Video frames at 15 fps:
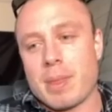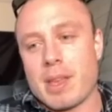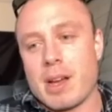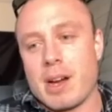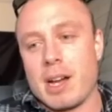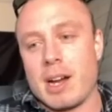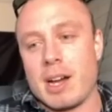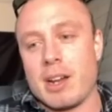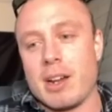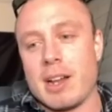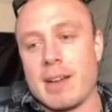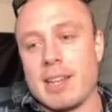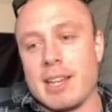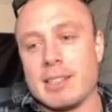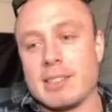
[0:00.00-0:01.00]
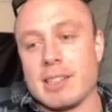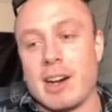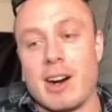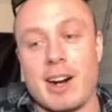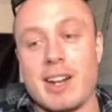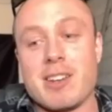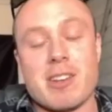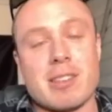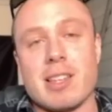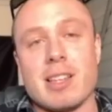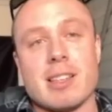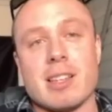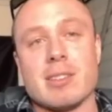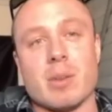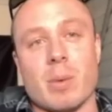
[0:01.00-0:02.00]
I don't have an answer. I don't think
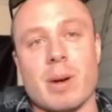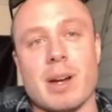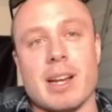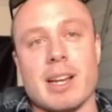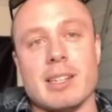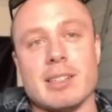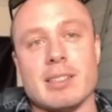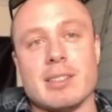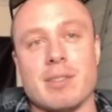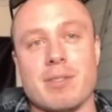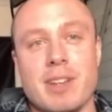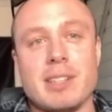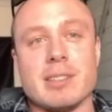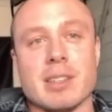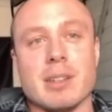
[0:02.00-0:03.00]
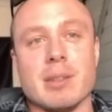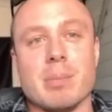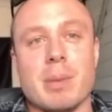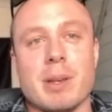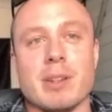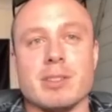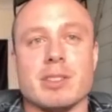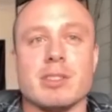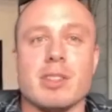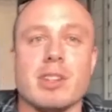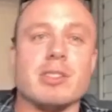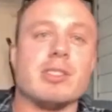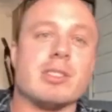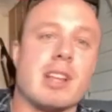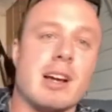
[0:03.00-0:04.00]
there's a way to fix it, because it's
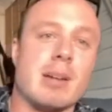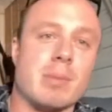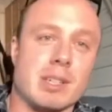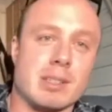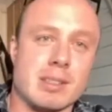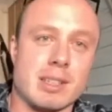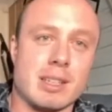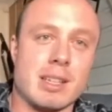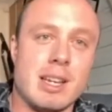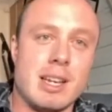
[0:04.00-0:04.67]
not just arm wrestling.